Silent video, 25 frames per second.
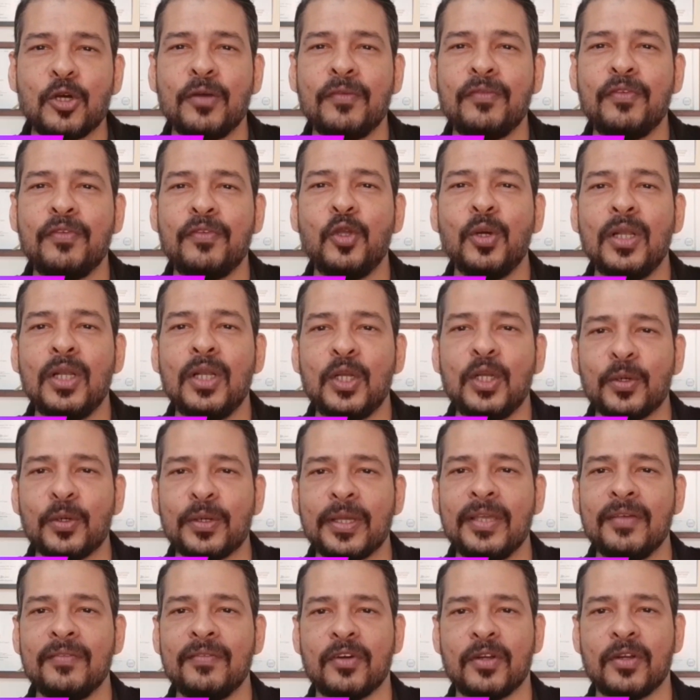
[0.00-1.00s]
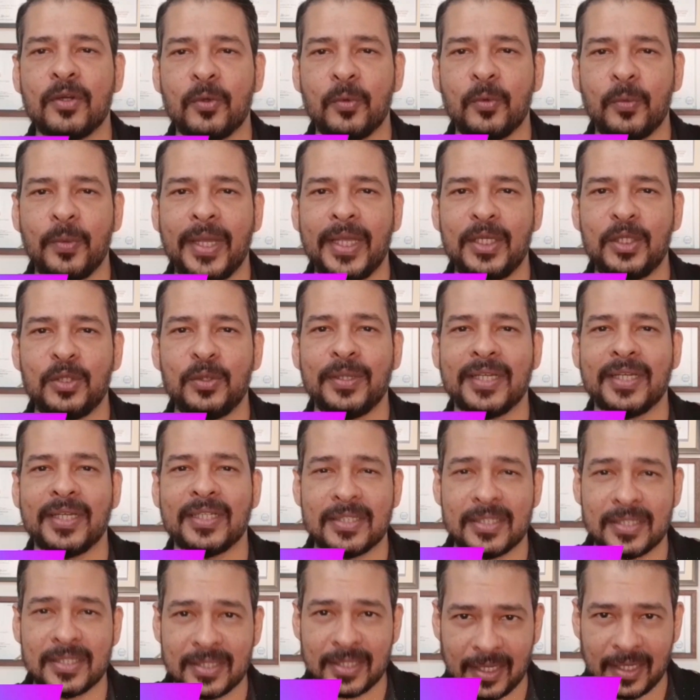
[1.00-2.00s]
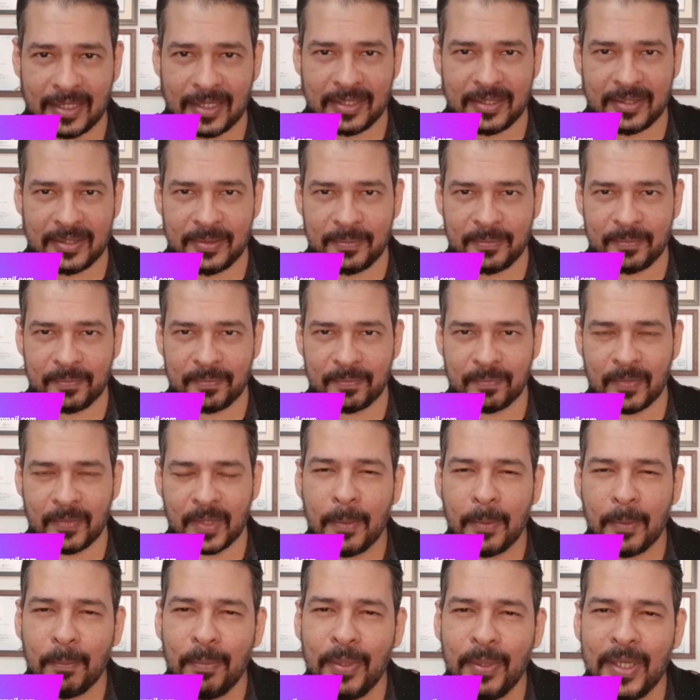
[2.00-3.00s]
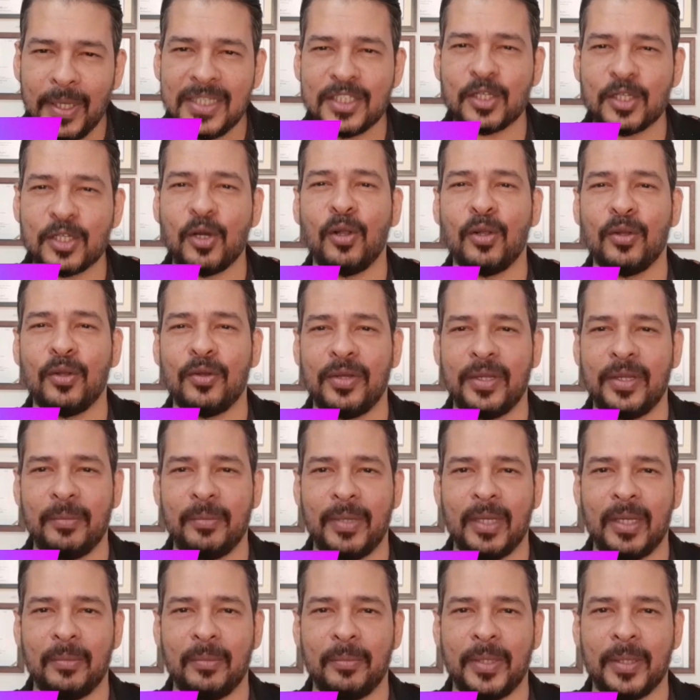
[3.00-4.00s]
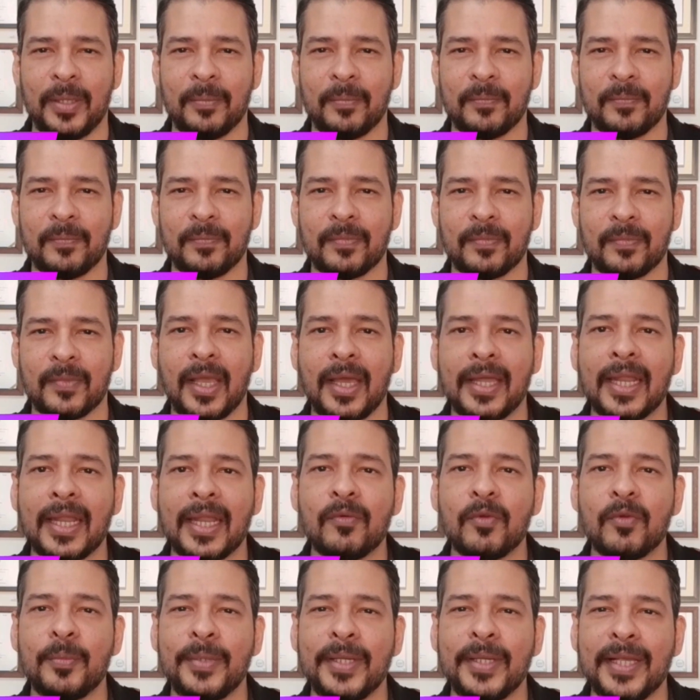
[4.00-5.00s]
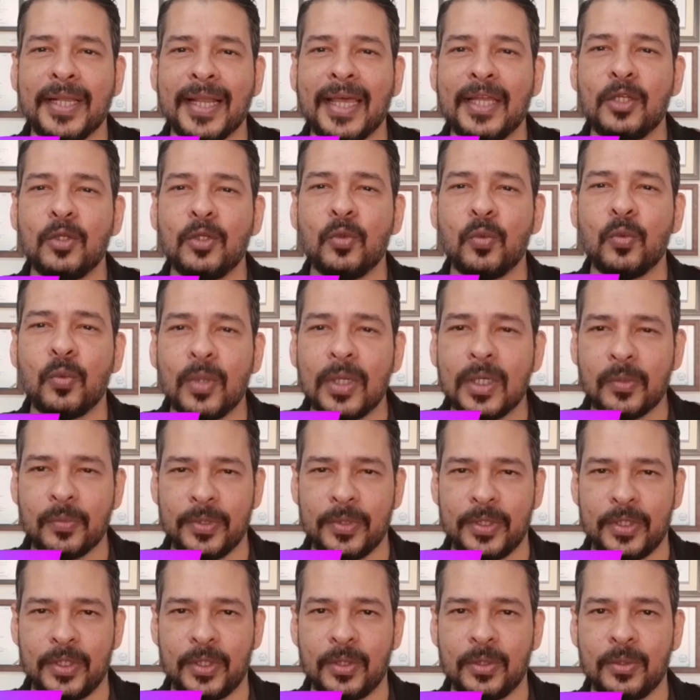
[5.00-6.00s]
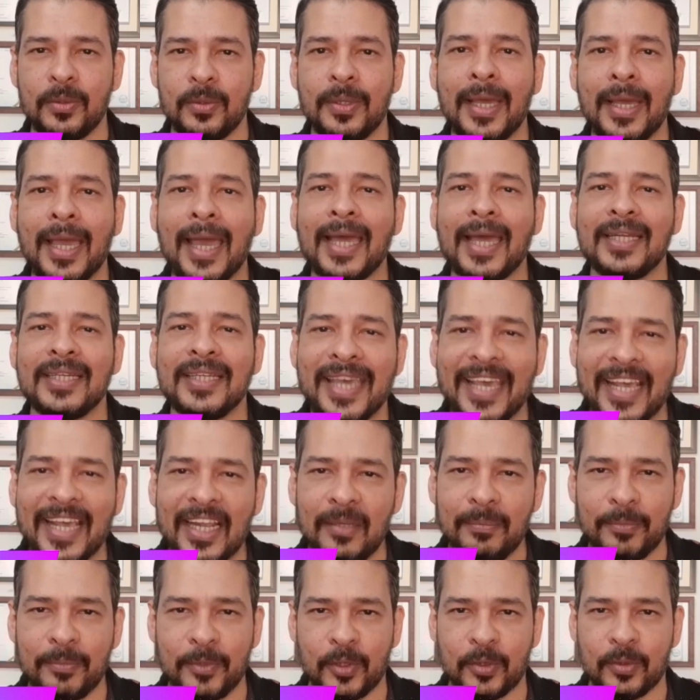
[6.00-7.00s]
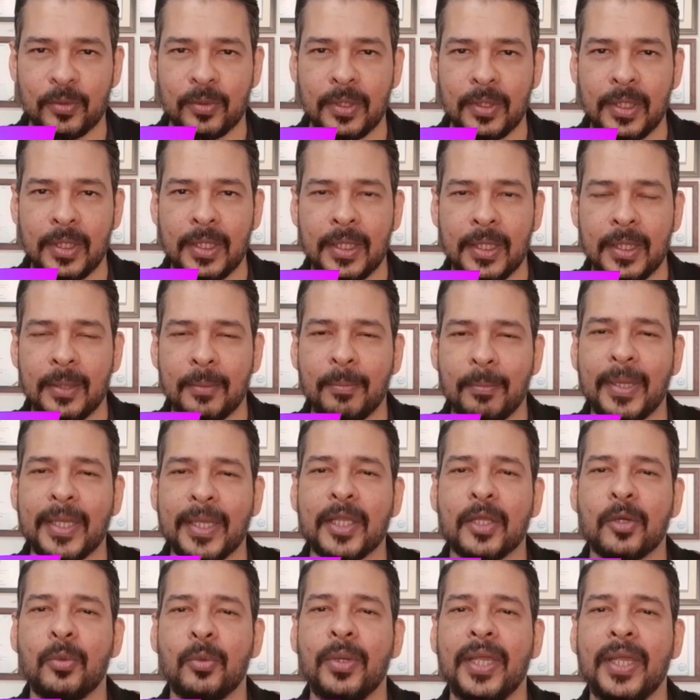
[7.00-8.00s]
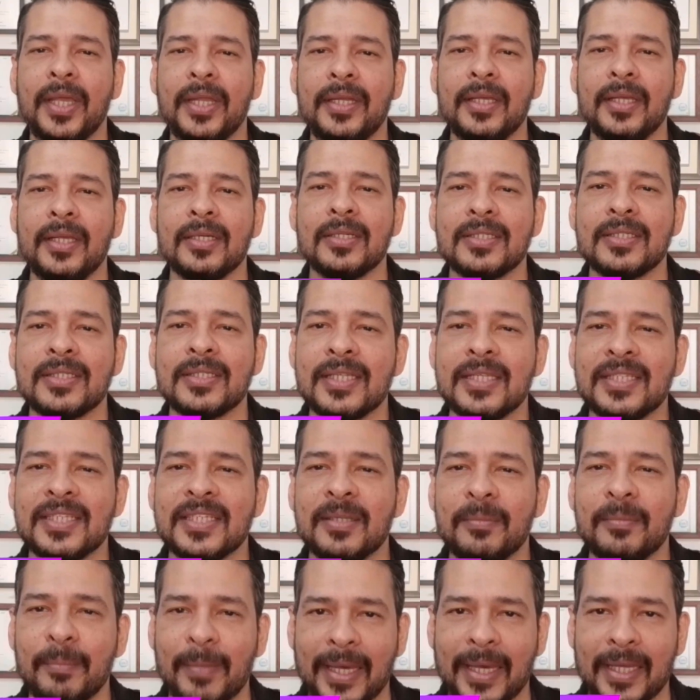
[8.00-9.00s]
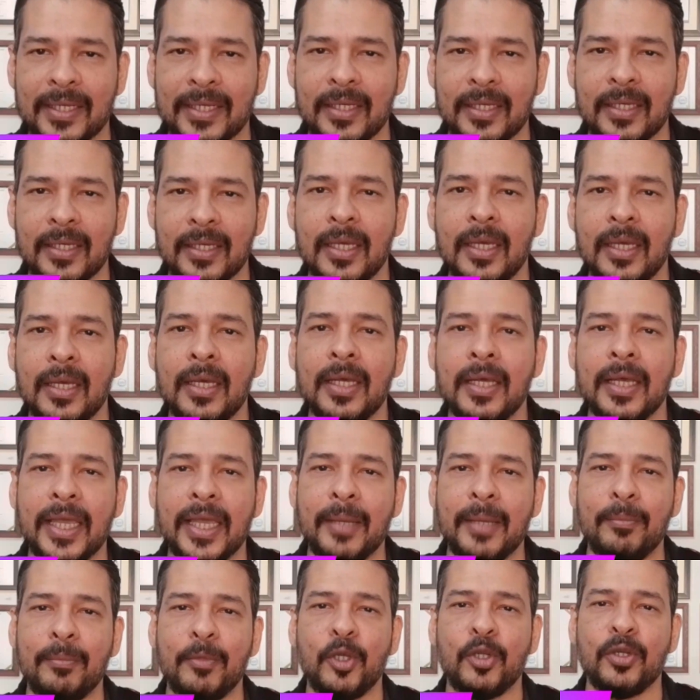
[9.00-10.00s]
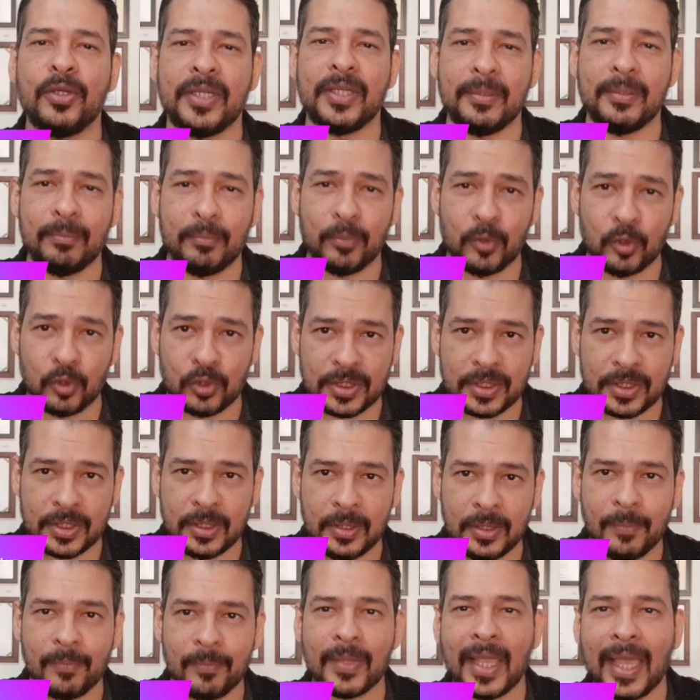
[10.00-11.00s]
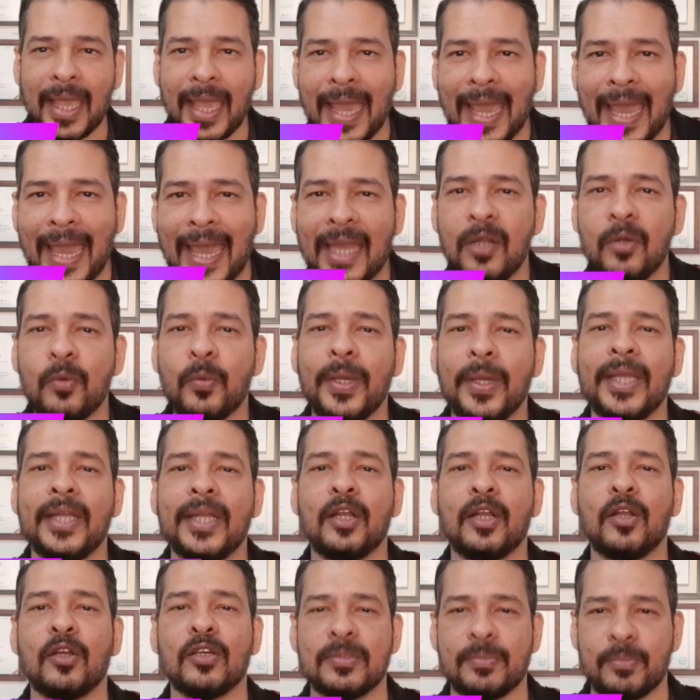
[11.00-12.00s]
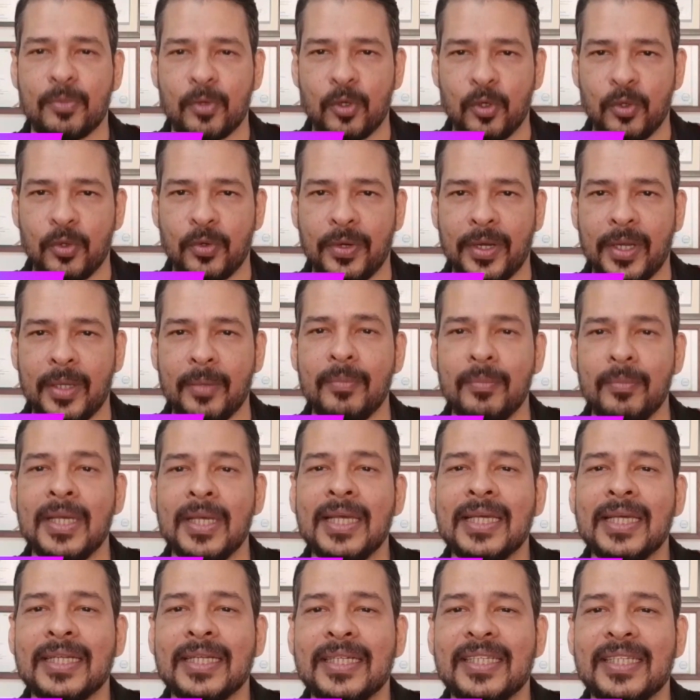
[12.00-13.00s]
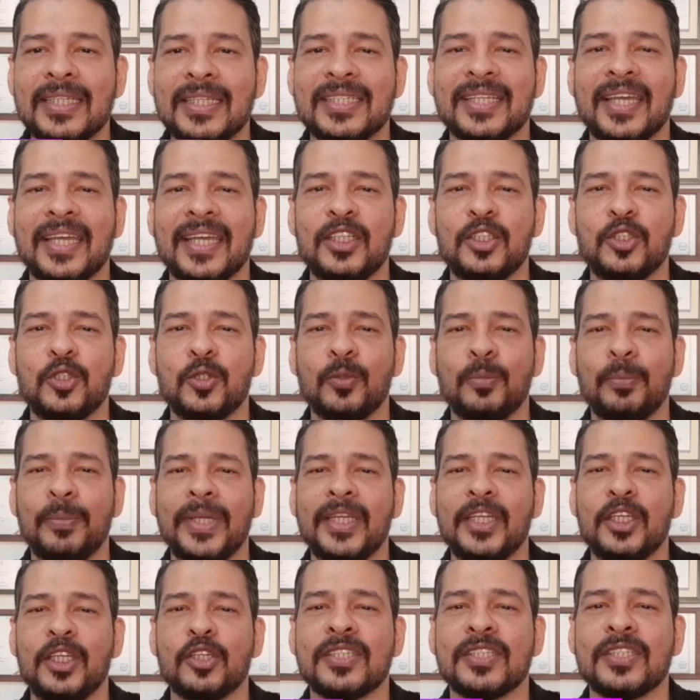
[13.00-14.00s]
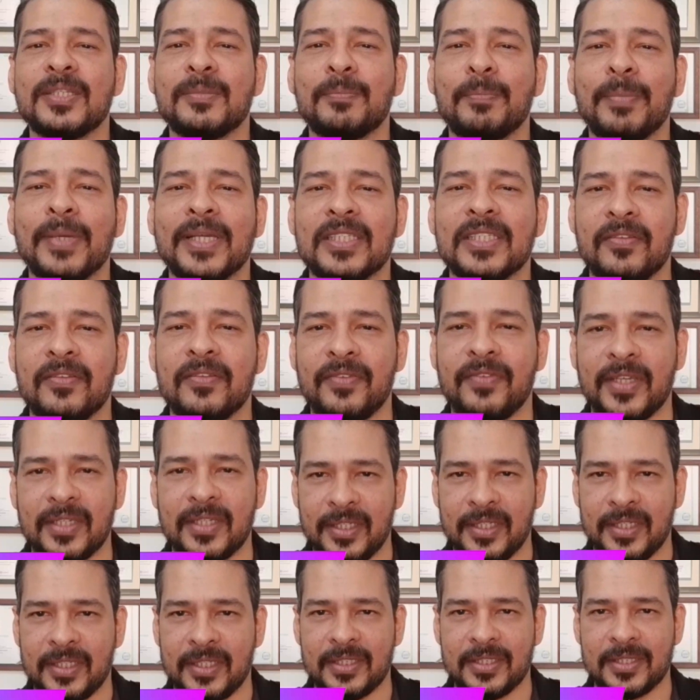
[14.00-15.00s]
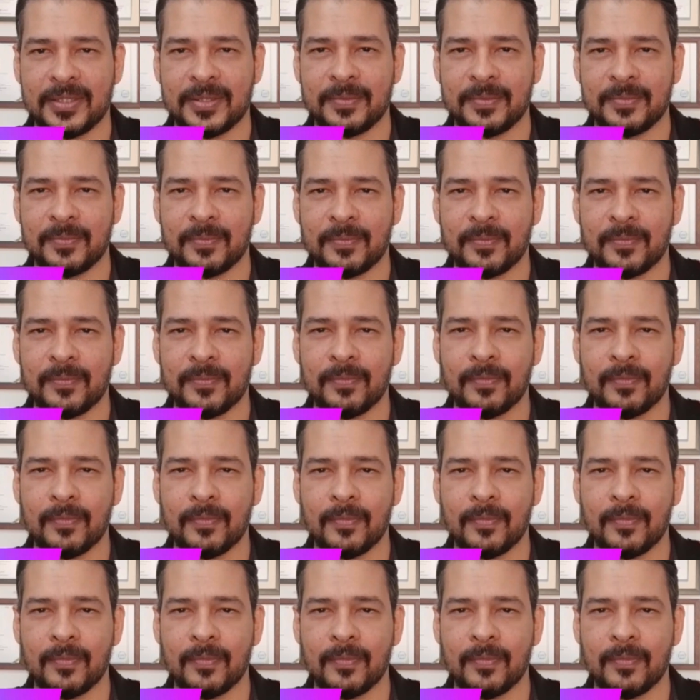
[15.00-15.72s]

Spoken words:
So if you are looking for a way to get started, please call or email me. And I would be glad to work with you and help you by creating a systematic immunity booster and weight loss program designed to meet your specific needs.